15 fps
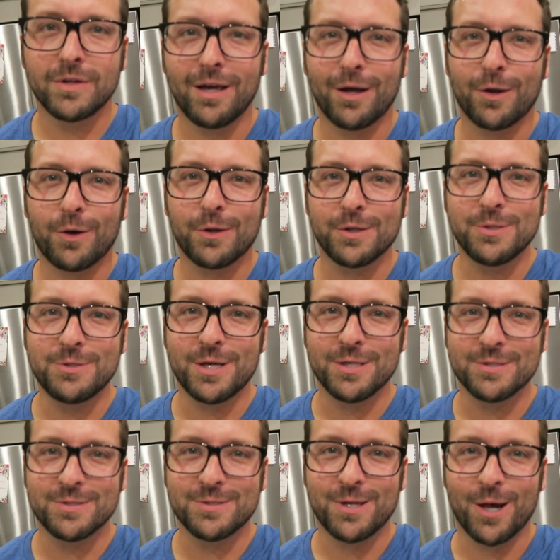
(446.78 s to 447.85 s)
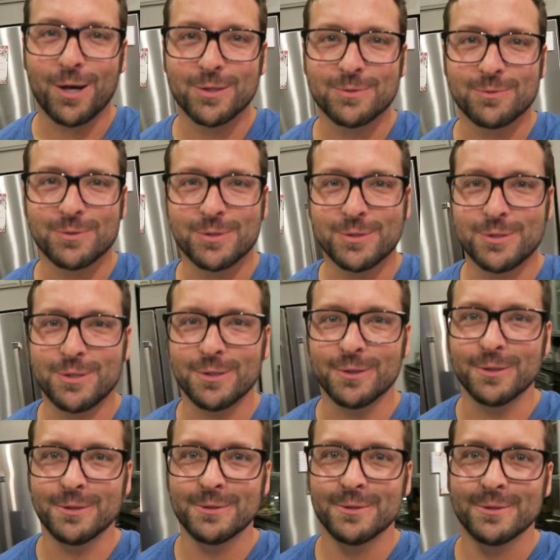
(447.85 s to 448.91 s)
at Holly and Jason's house. We're just
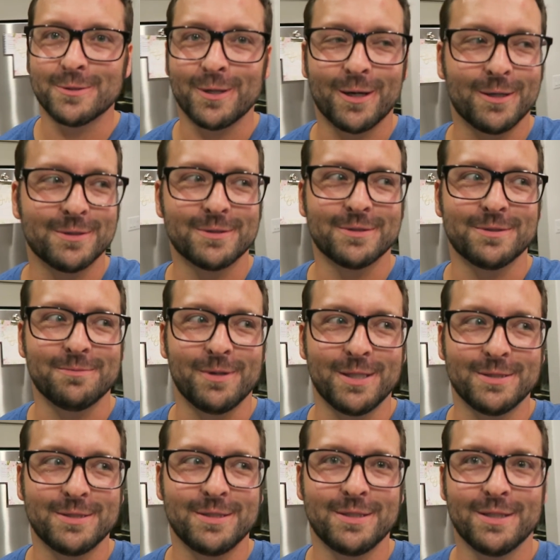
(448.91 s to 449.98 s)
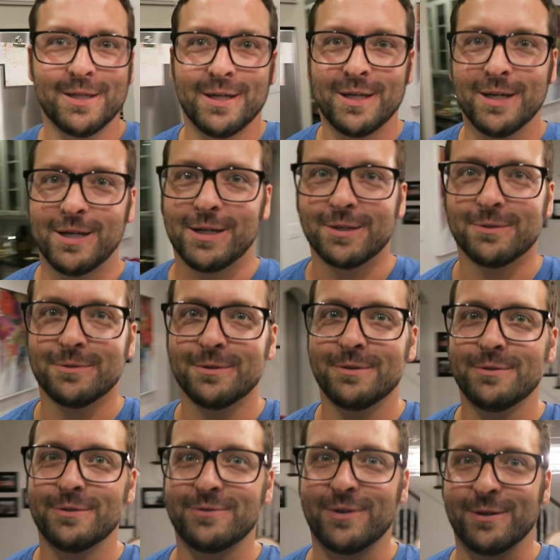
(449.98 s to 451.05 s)
chilling. Their house is amazing. I don't
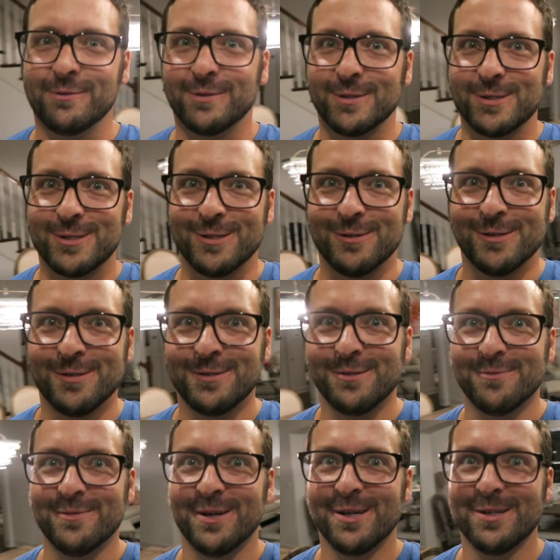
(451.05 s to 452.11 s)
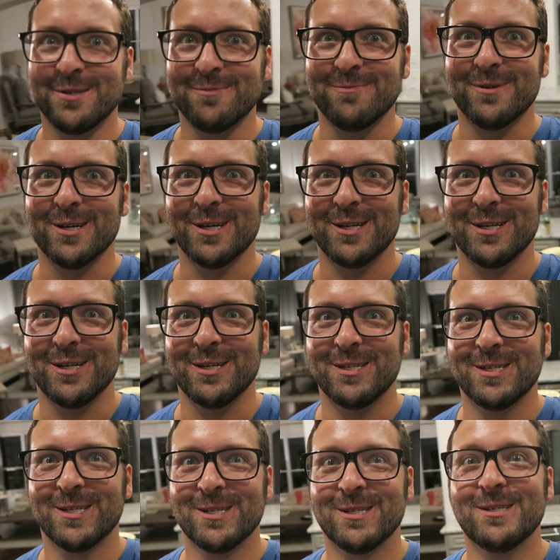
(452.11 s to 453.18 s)
know if I want to show it too much, but it's
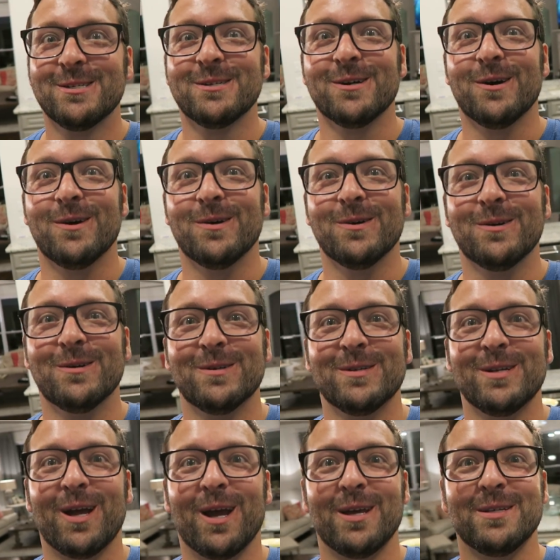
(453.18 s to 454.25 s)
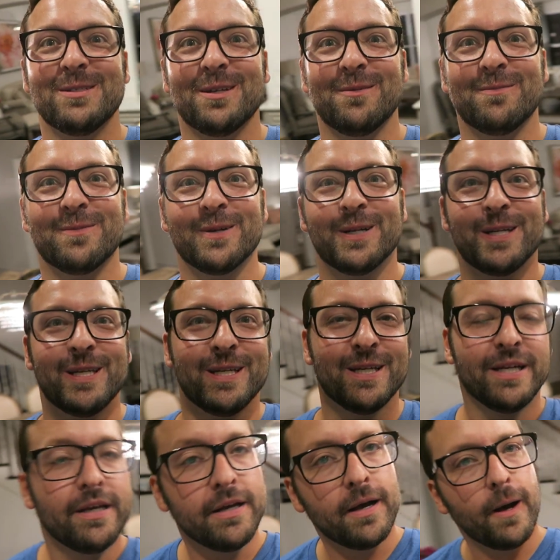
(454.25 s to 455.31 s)
so nice and pretty.
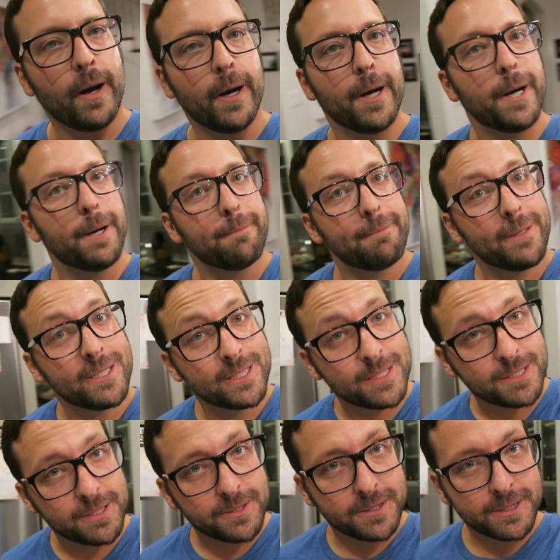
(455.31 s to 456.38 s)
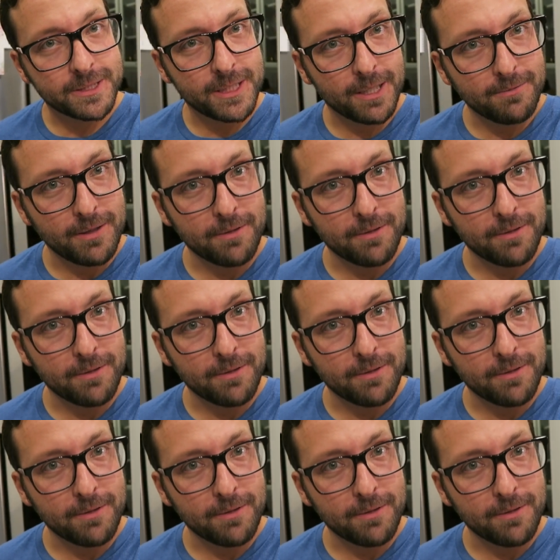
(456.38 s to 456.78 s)
Um, this is still in the same